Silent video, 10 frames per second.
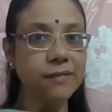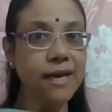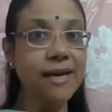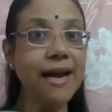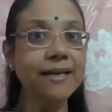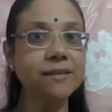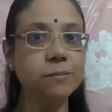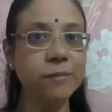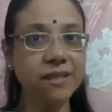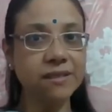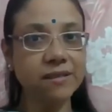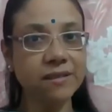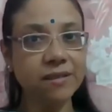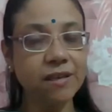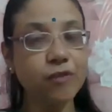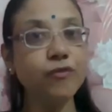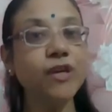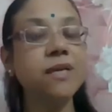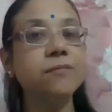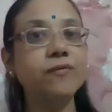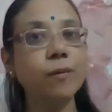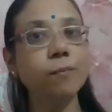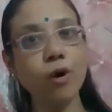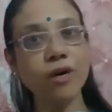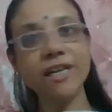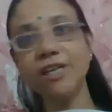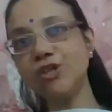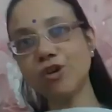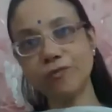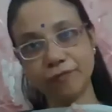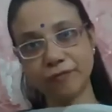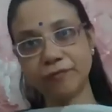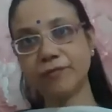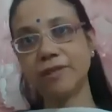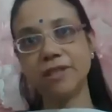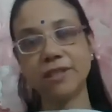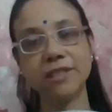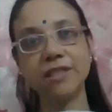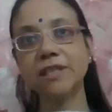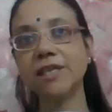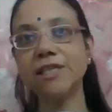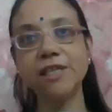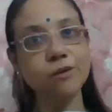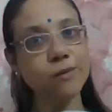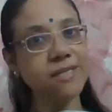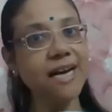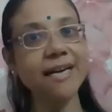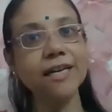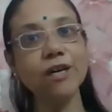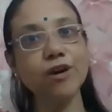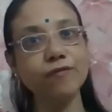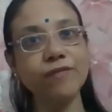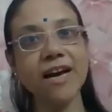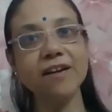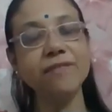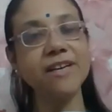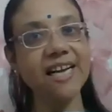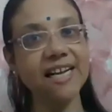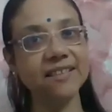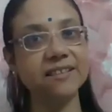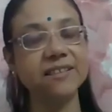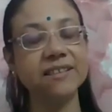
enlightenment, freedom from bondage of the continuous cycle of life and death.